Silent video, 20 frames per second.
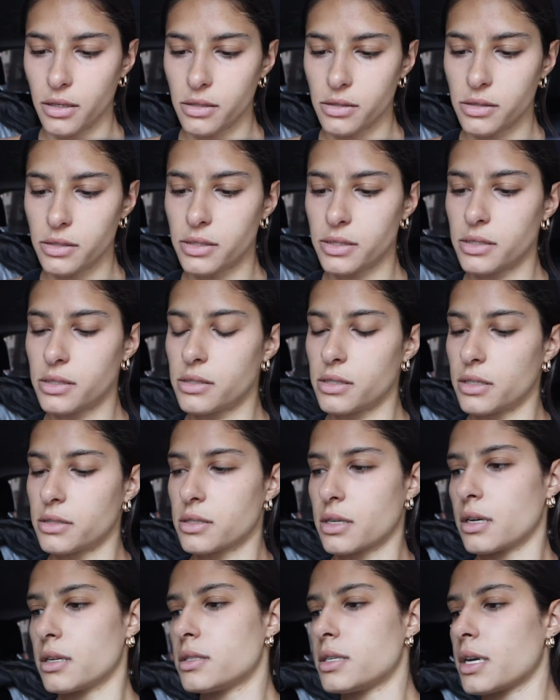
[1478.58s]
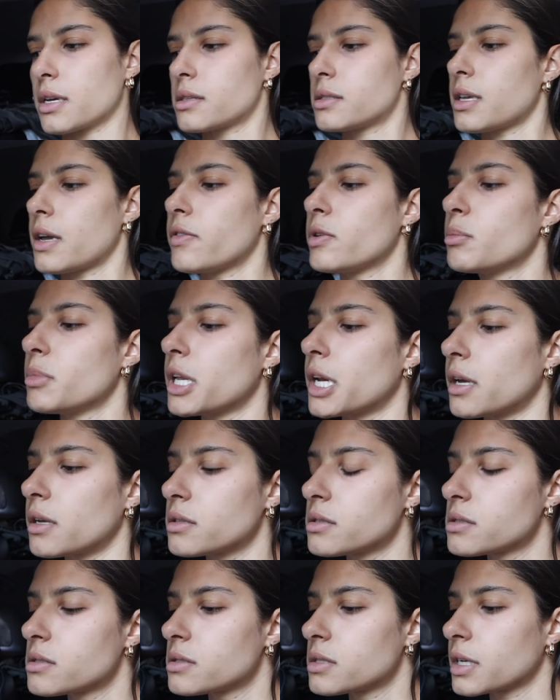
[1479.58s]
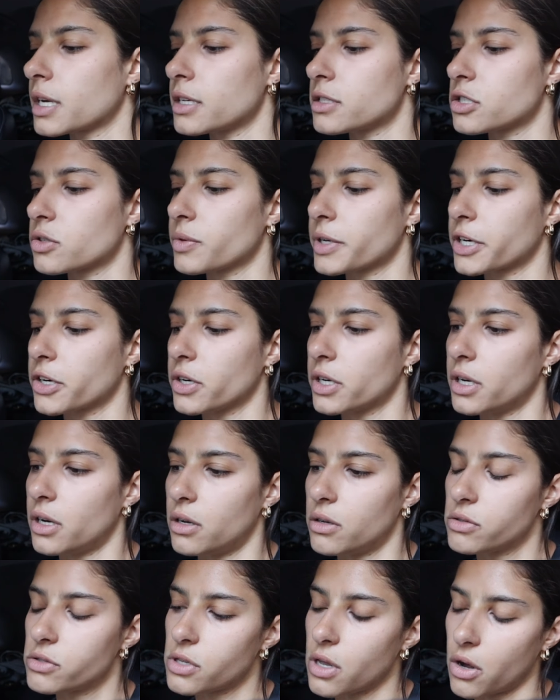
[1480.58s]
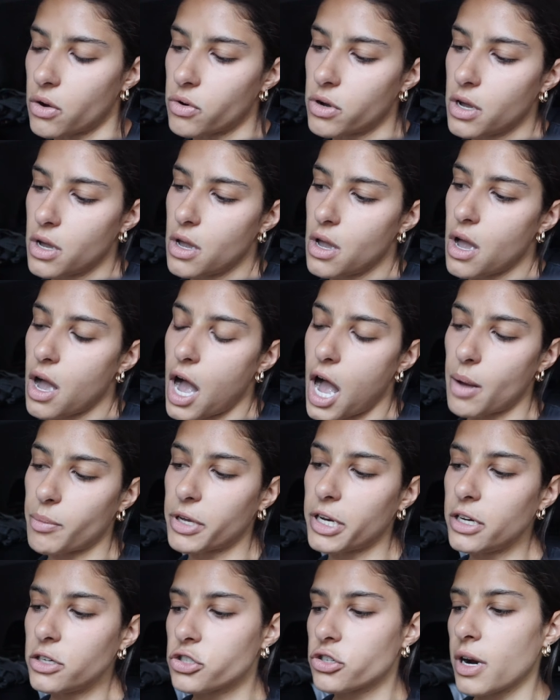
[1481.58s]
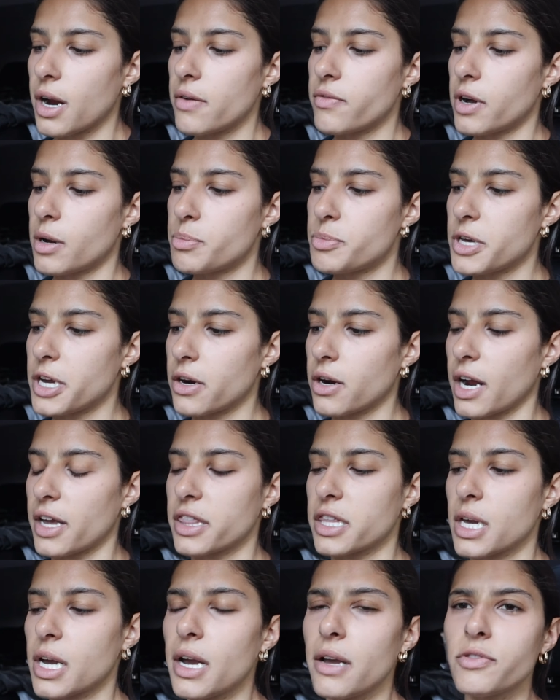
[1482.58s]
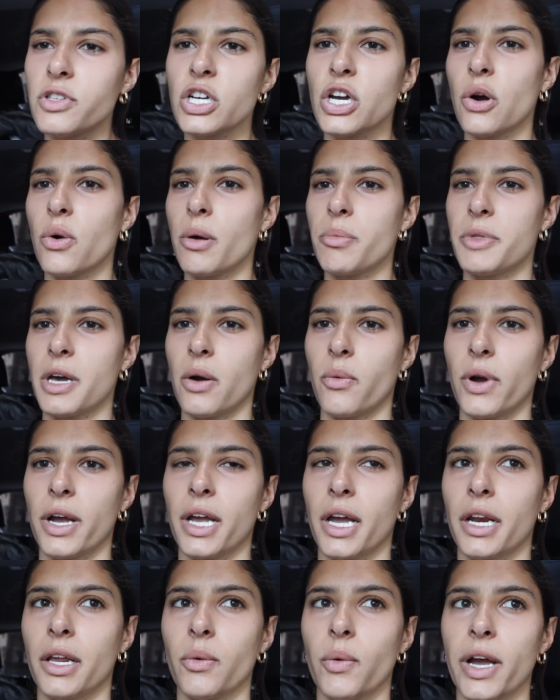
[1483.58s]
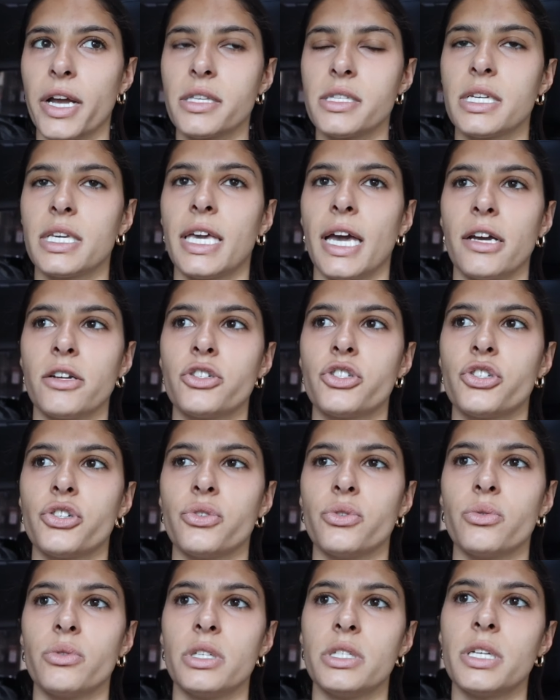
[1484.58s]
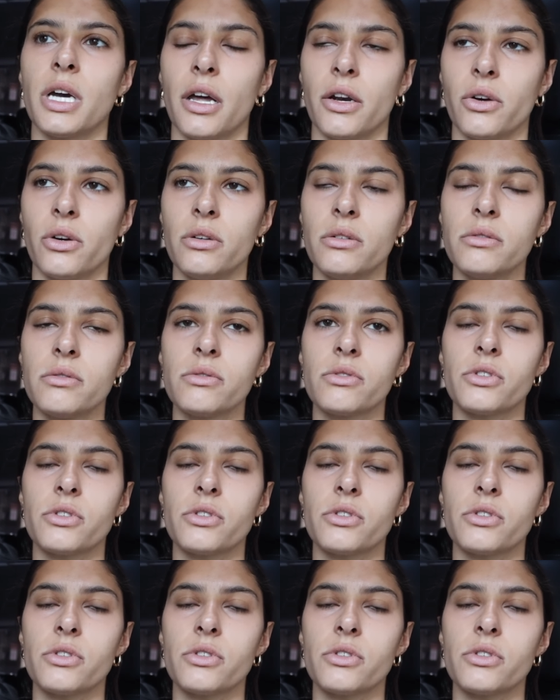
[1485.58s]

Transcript: it's gonna take 7 minutes to get to Rigger Hill. So I'm gonna drive up there. I think I have to go up that way anyway to get to the tunnel.